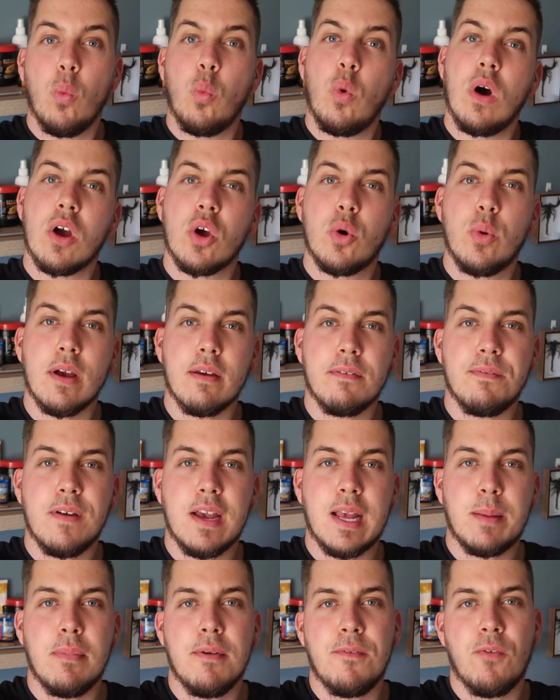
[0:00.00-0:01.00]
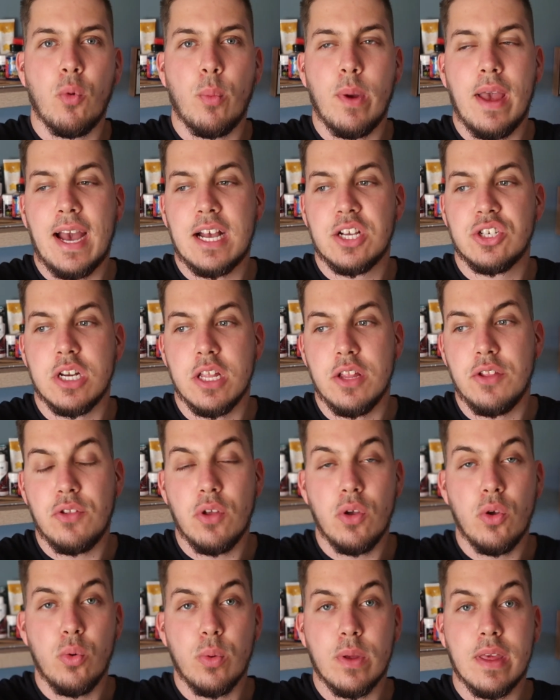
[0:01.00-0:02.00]
one quick thing before we actually
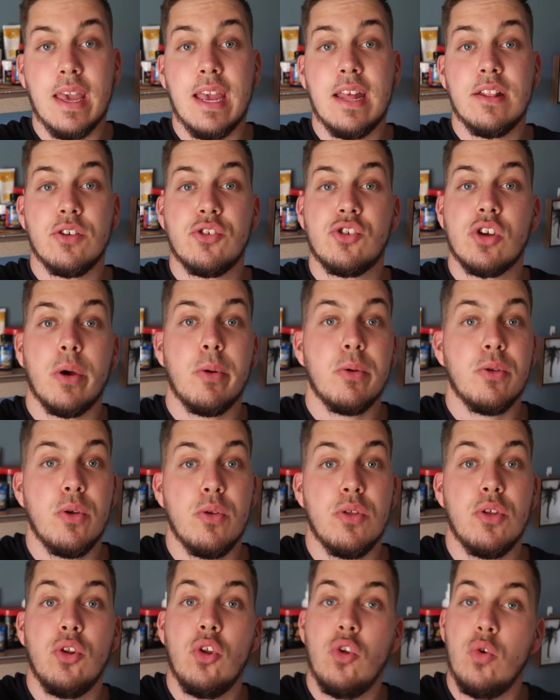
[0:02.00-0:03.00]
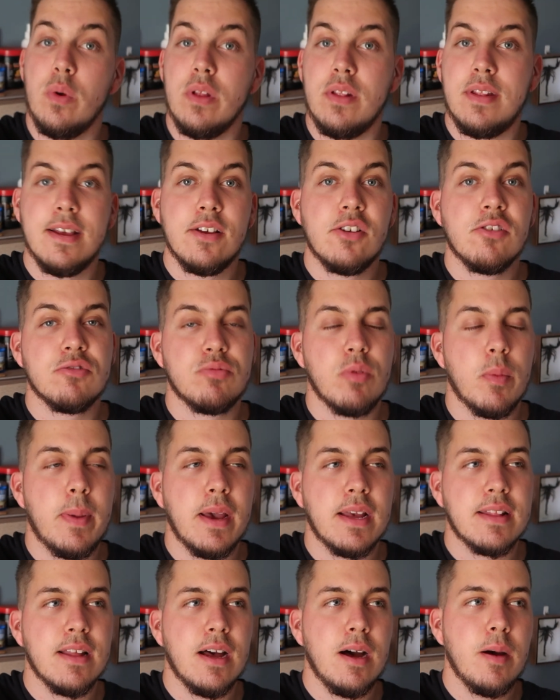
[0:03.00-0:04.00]
do get into showing you the new additions we
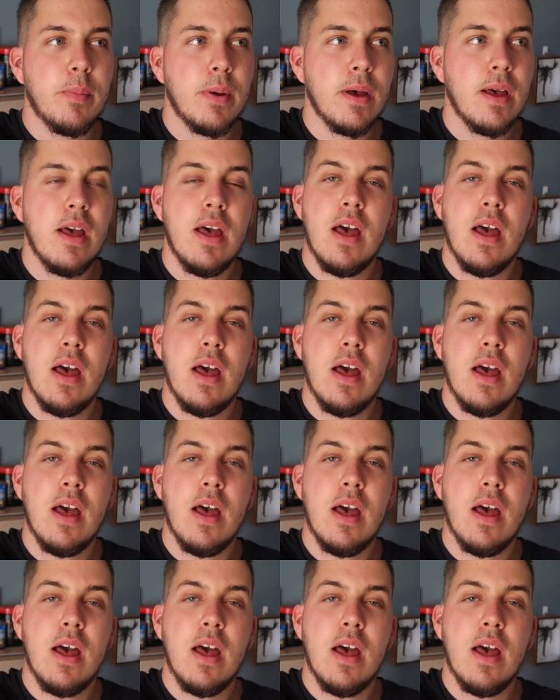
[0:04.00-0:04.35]
picked up.